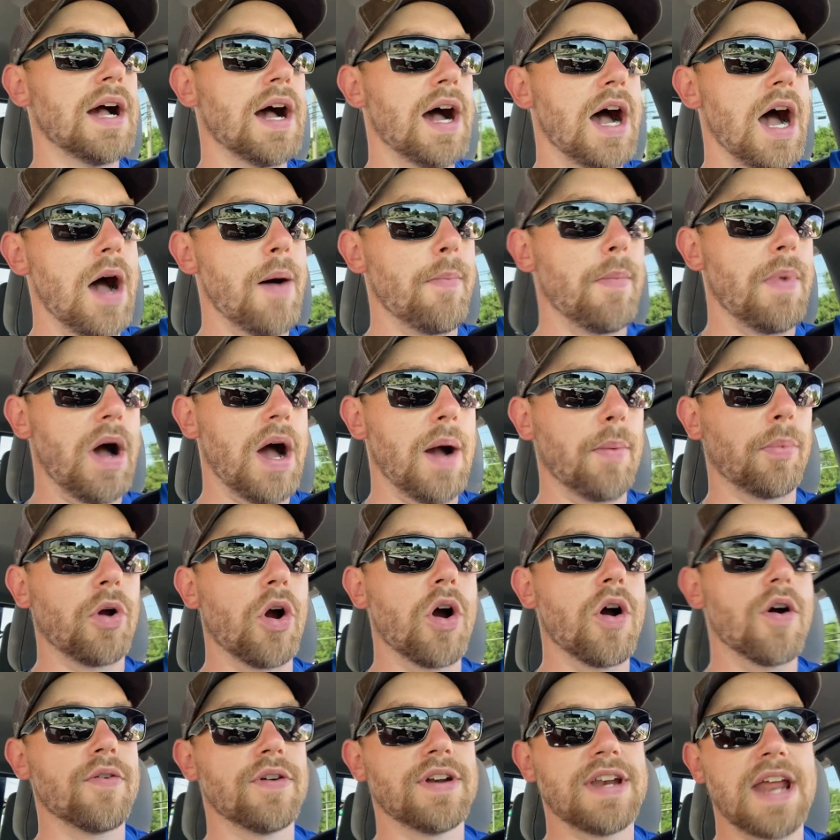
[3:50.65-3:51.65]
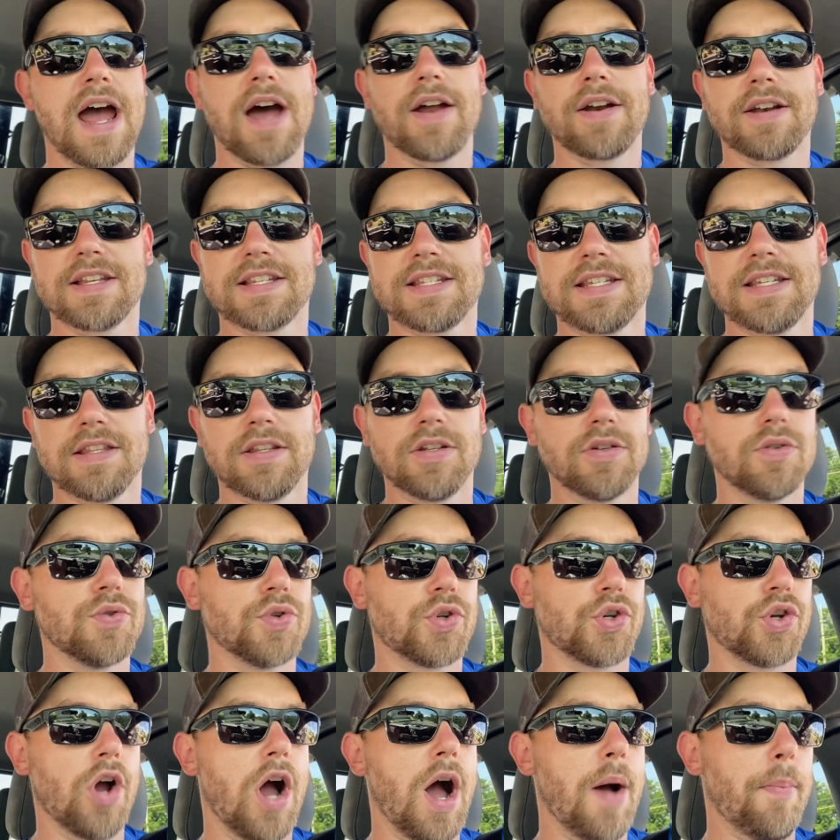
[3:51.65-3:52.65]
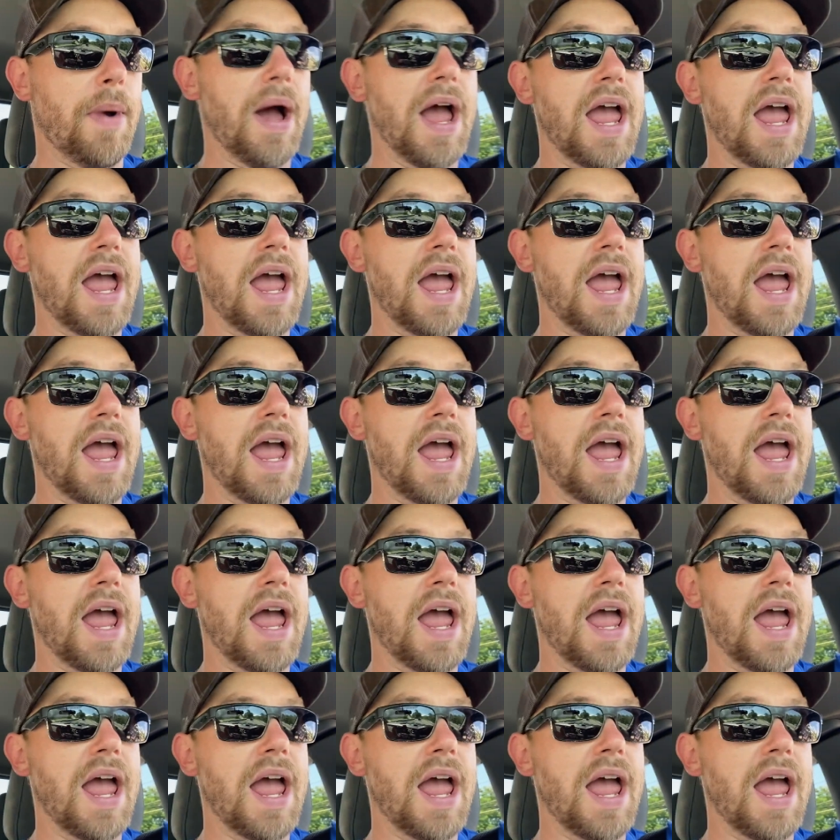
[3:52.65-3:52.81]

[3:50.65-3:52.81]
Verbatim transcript: Um, I'm going down to see the new shop.